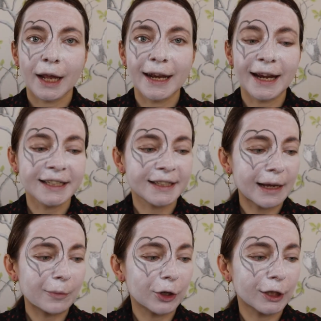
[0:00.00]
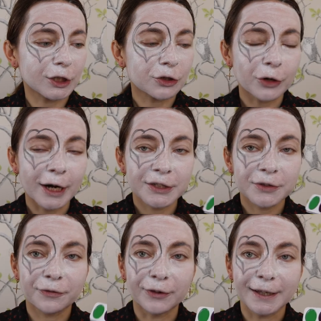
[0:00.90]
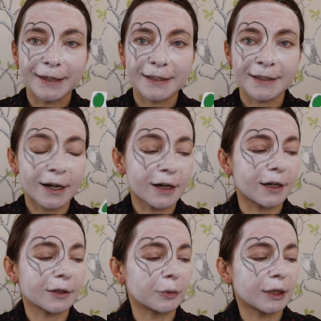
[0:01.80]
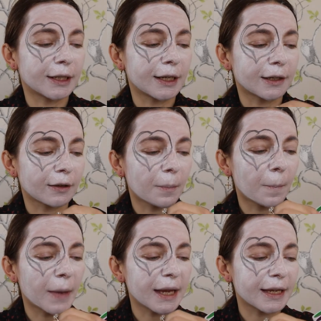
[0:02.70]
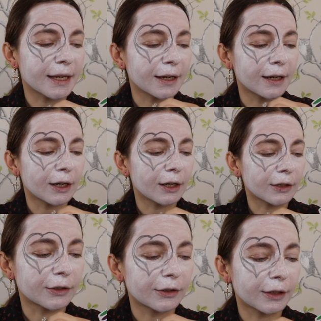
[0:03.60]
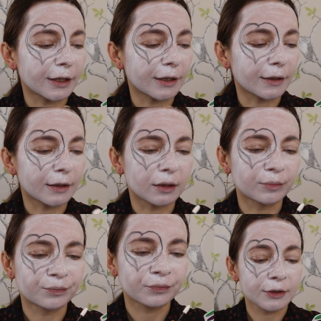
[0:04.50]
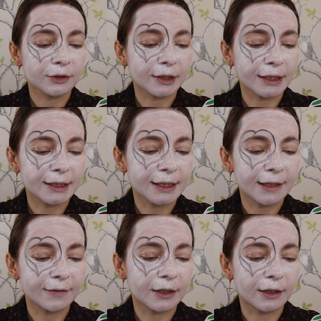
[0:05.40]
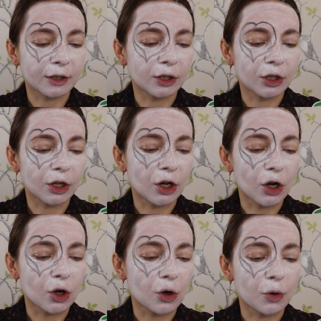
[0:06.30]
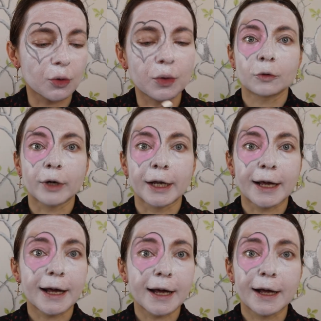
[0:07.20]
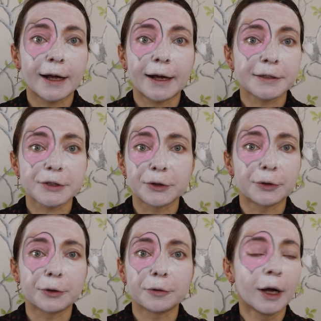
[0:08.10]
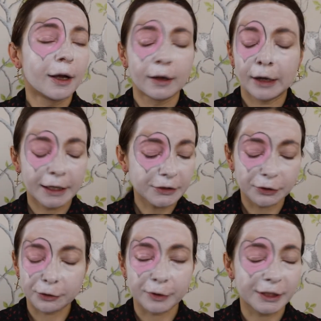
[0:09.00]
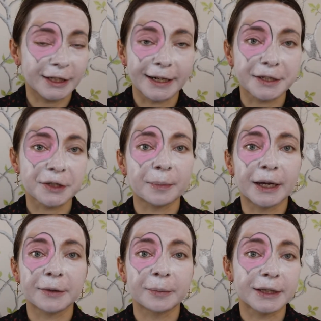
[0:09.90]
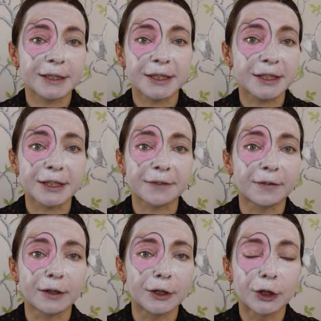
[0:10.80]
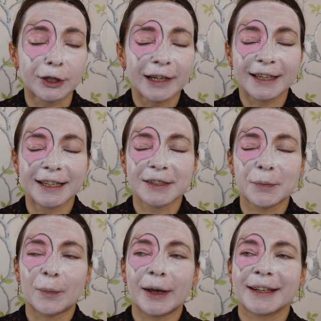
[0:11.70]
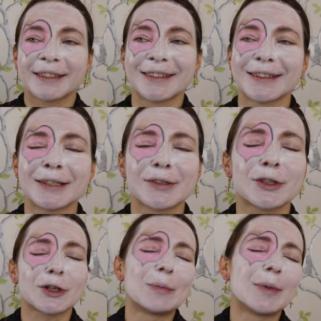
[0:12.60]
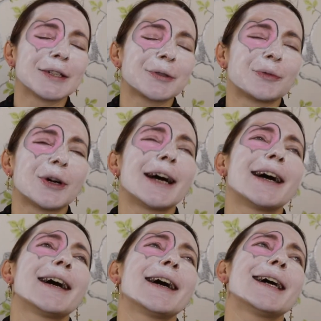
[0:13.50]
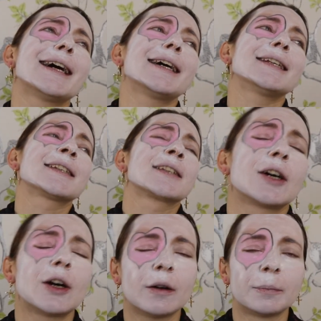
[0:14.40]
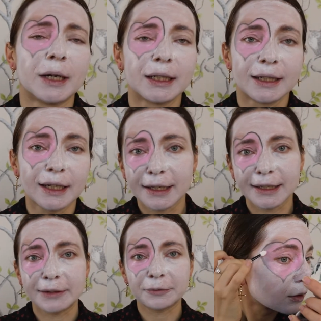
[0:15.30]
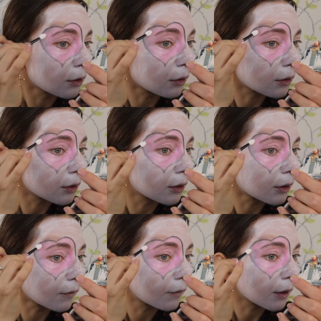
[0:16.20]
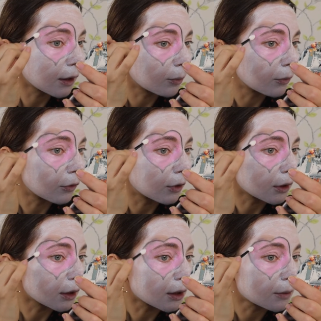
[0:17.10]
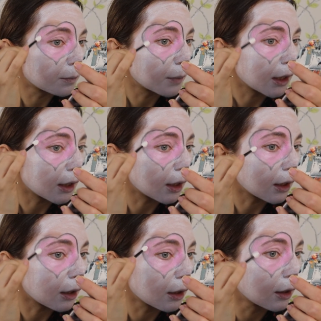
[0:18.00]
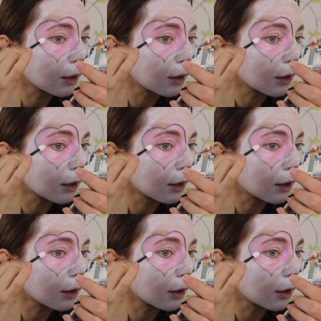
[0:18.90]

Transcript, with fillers: Next I'm gonna try to fill this heart with a little pinky color and... Uh, so let's give it a go. Alright, I, I don't know. I don't know what did I expect, but this is definitely not expected. It's so much worse. Oh, my life. I'm just gonna fill up more this pinky.